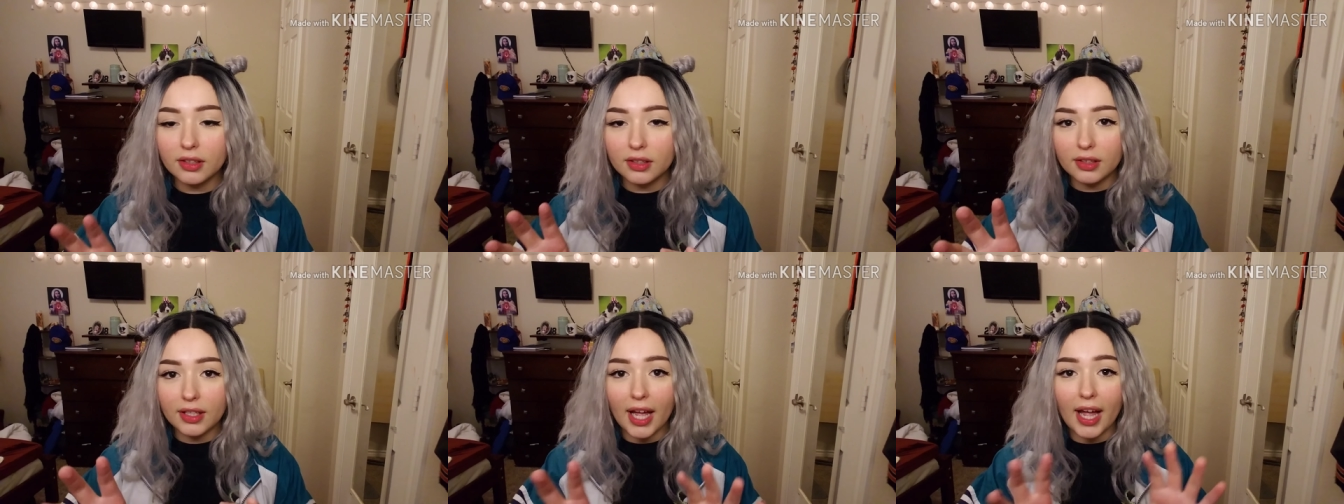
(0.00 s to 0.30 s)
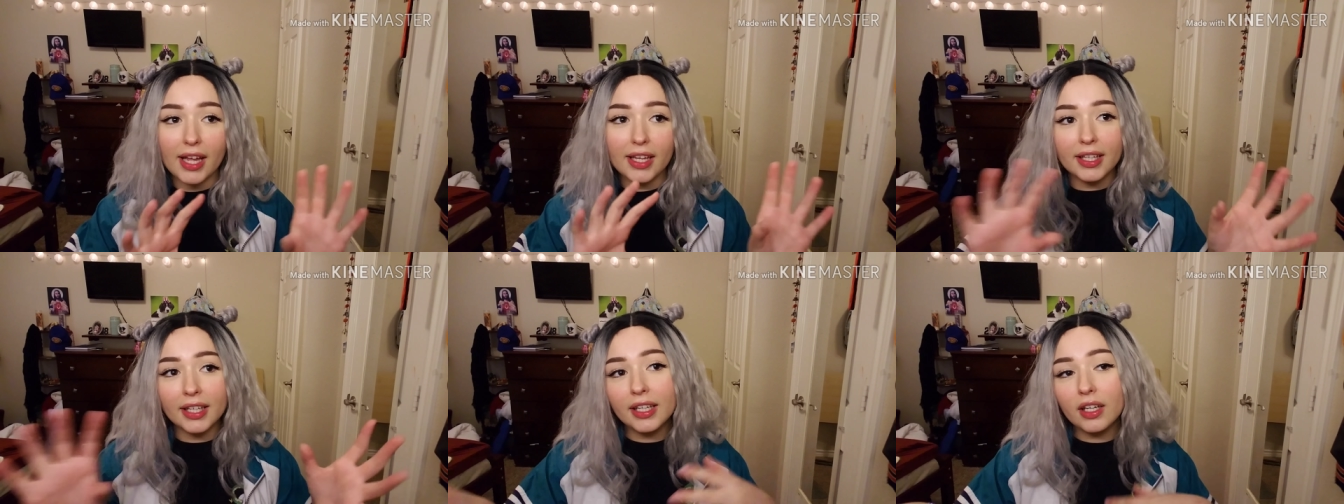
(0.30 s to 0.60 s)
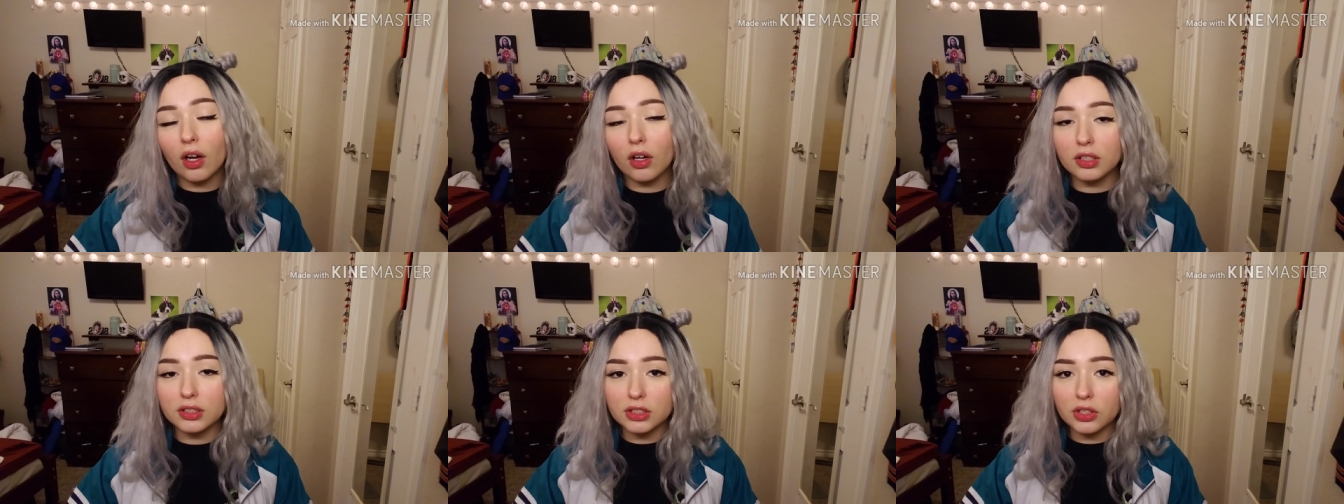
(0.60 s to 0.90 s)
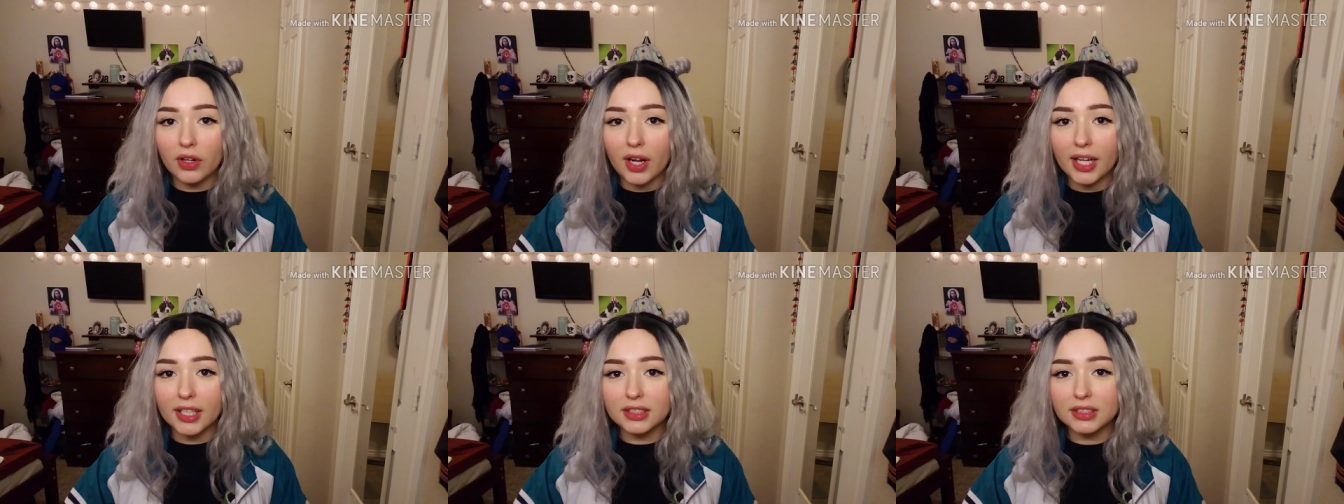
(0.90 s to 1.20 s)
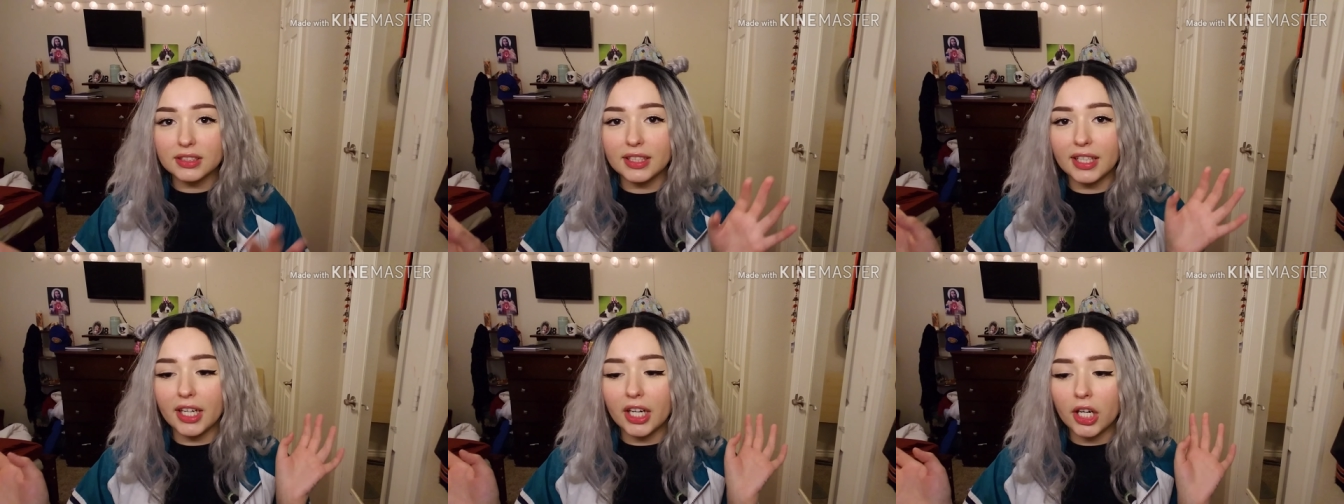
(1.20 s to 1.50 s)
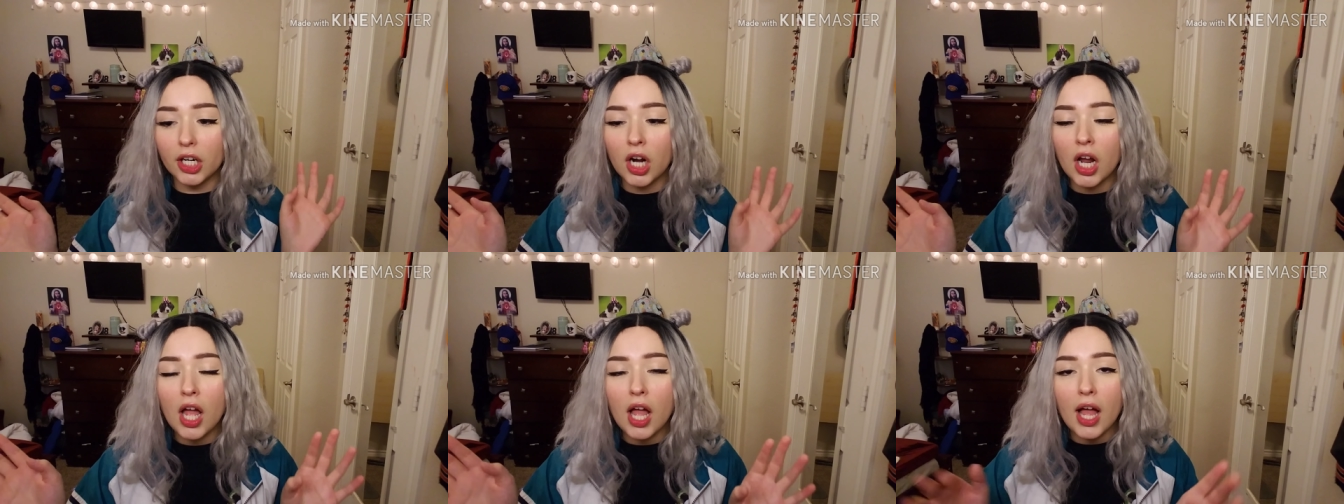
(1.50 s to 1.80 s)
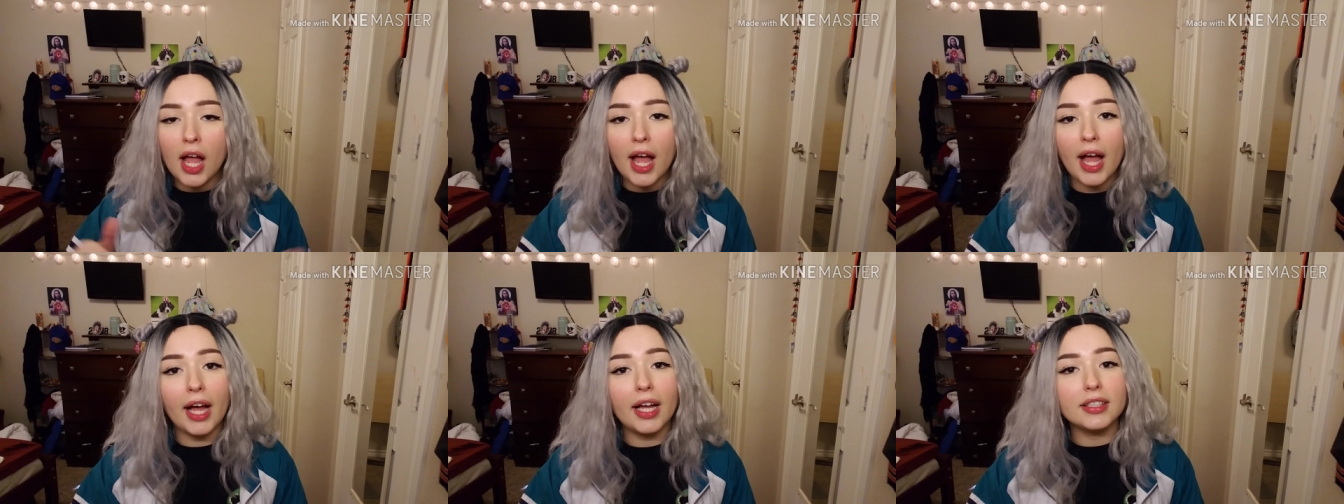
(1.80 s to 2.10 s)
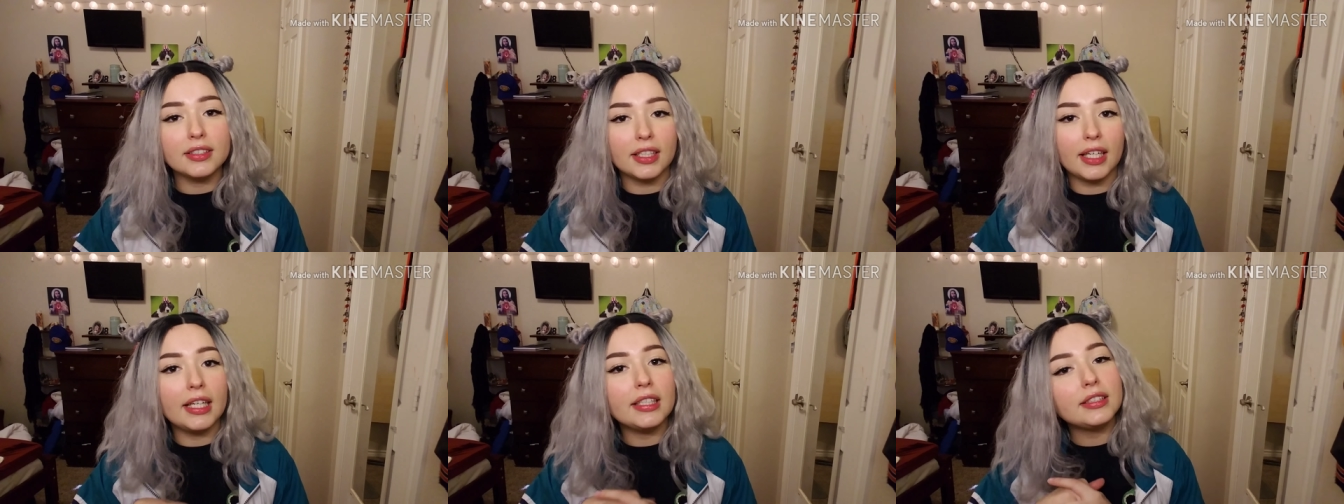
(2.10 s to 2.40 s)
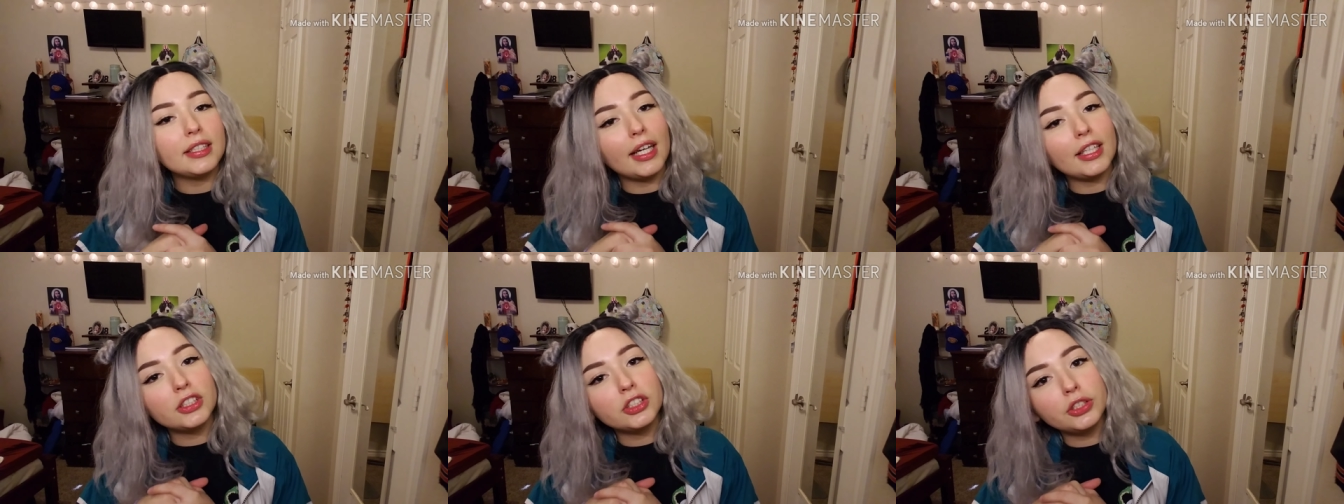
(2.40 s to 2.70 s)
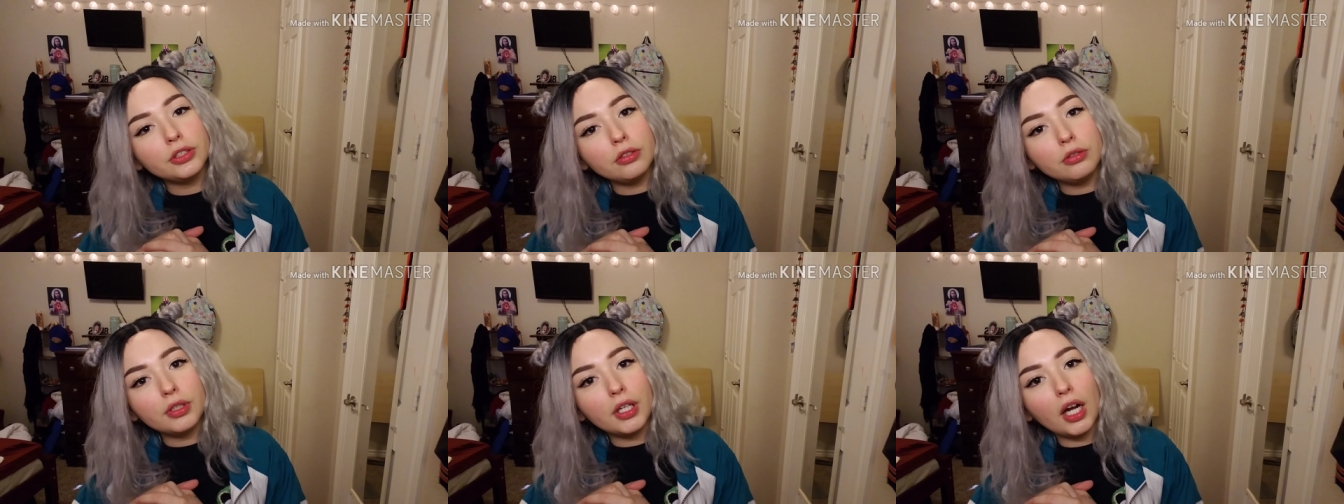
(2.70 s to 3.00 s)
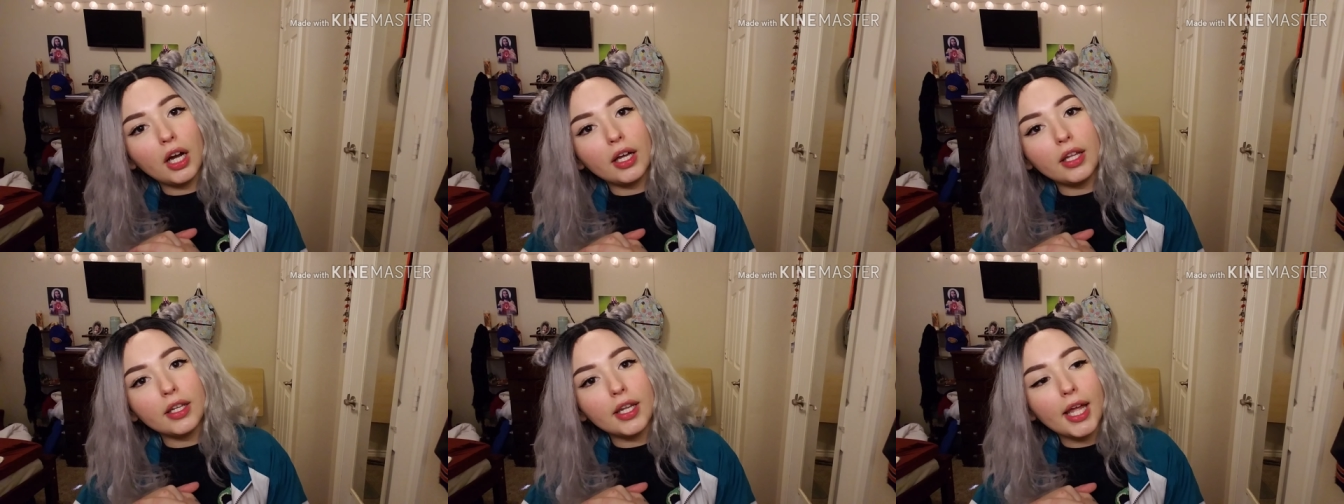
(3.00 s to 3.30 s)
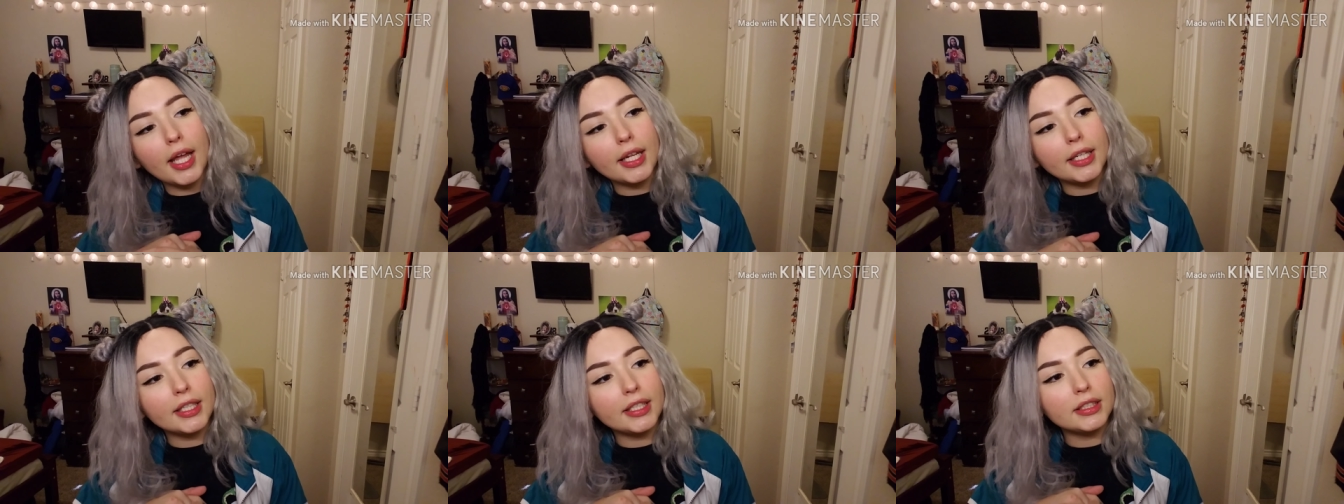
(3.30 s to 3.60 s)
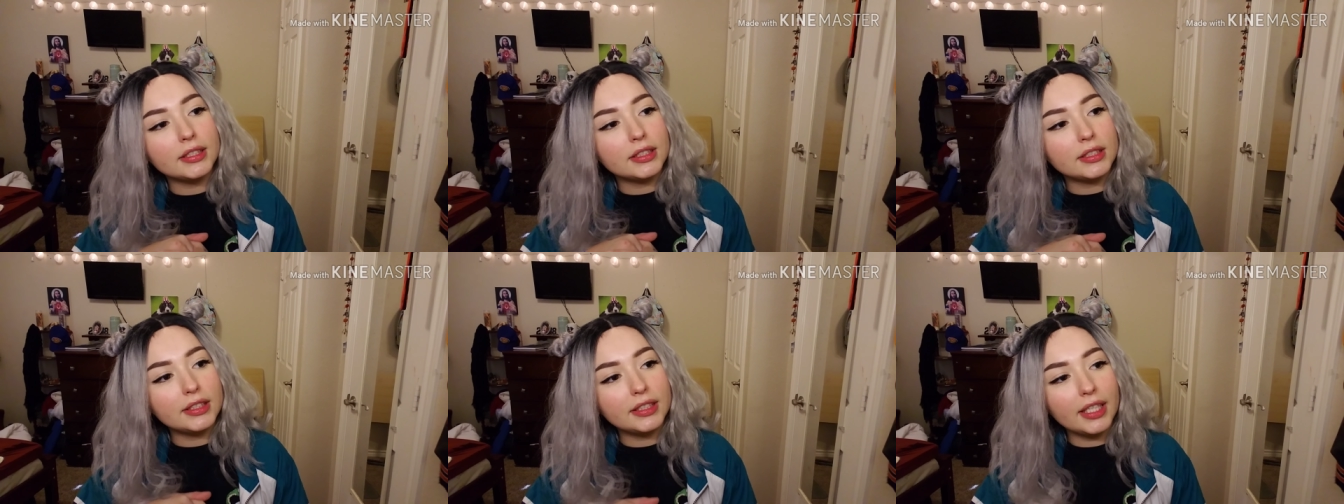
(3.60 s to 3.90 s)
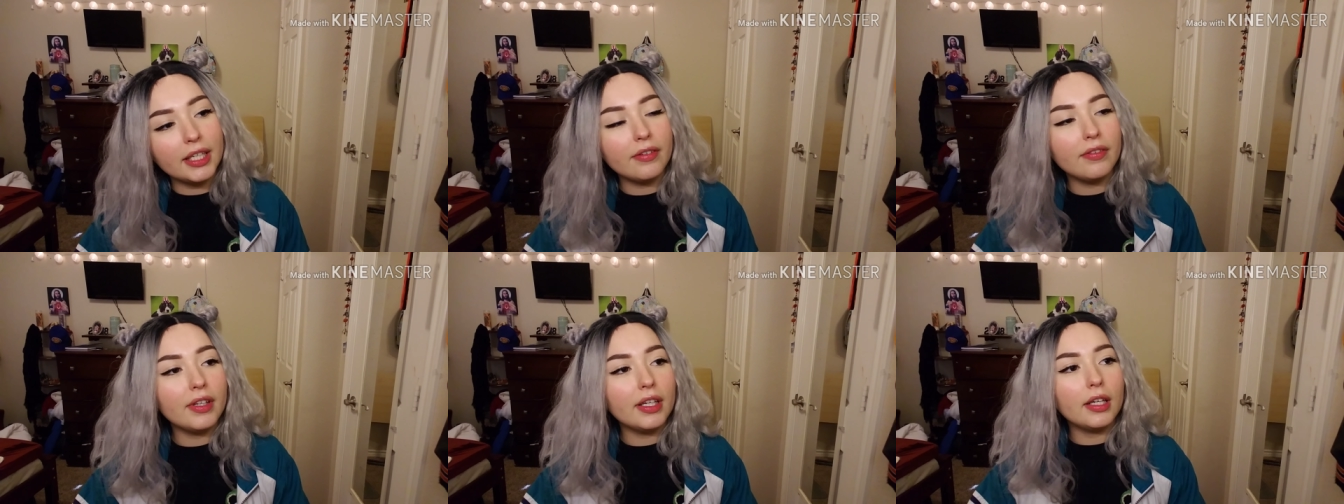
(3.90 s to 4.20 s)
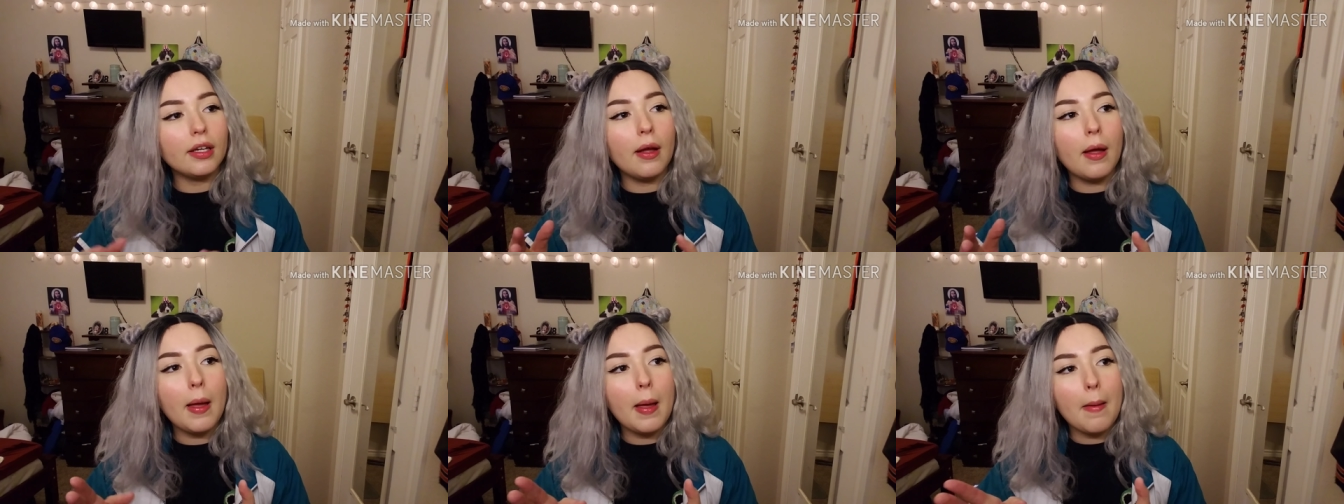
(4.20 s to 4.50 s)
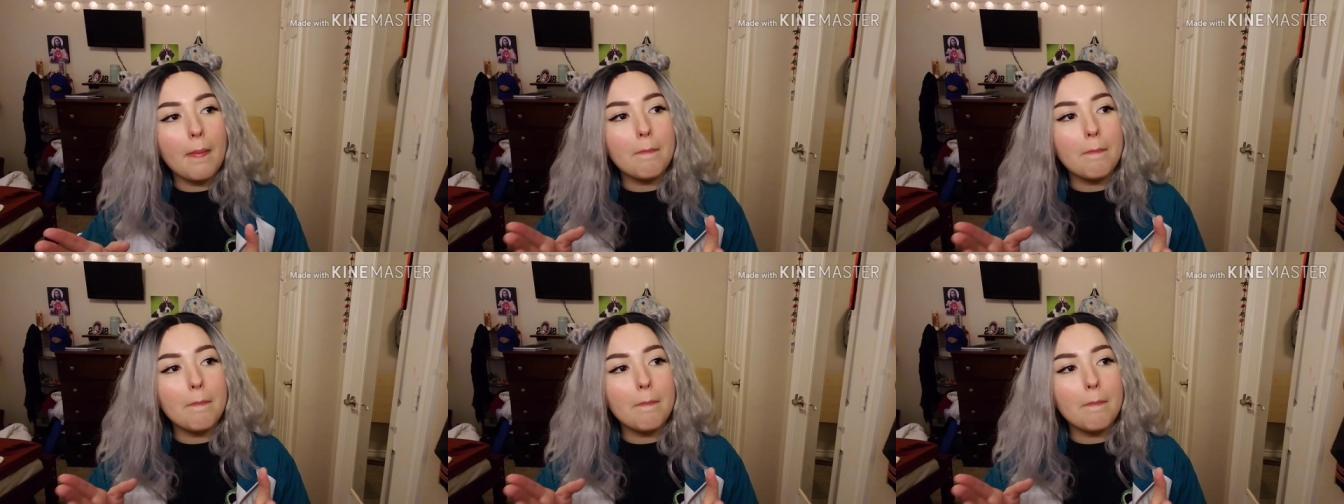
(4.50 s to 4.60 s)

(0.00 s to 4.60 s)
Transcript: that he also has there has a tattoo gun, and he's giving